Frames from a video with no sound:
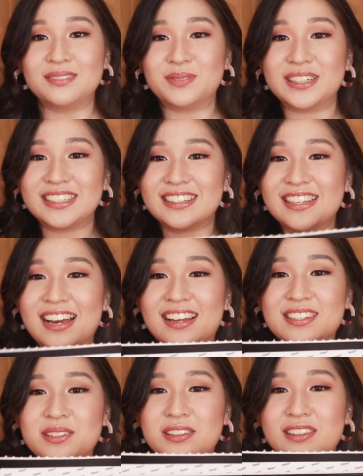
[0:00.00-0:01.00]
But
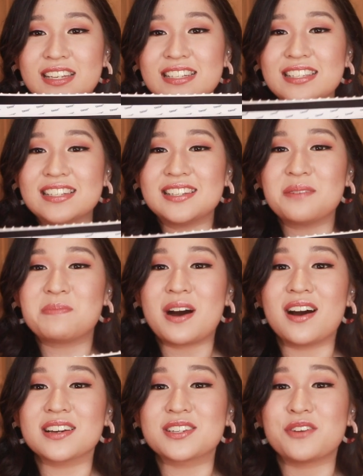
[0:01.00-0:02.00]
yeah, so this is a
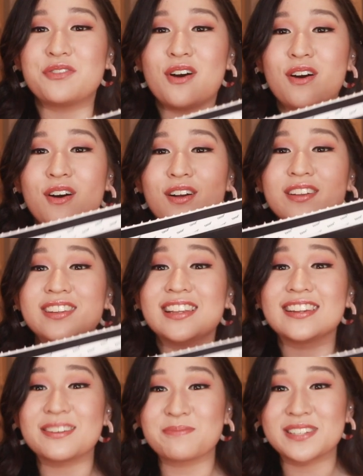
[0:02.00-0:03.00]
box of all the
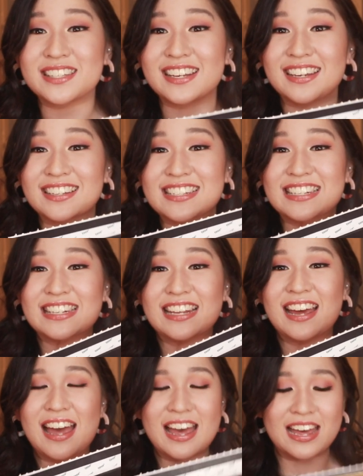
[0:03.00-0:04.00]
lipsticks
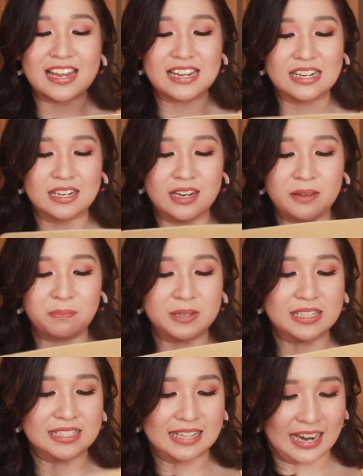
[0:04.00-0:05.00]
and
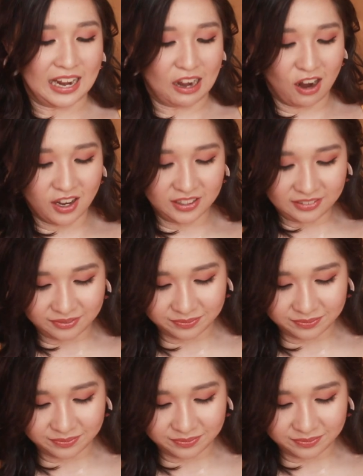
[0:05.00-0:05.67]
lippies that I got.